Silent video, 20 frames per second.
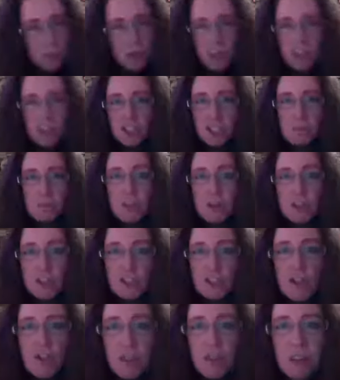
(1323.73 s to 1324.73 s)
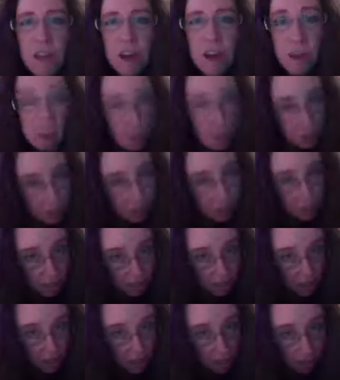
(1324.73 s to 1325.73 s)
she marches over there and she's going to
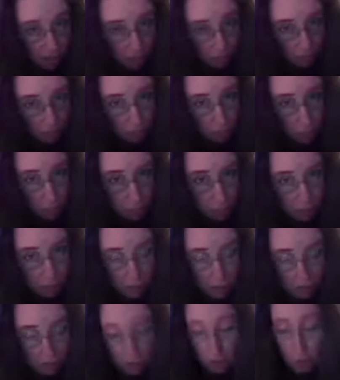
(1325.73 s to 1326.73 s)
get an interview with Benito.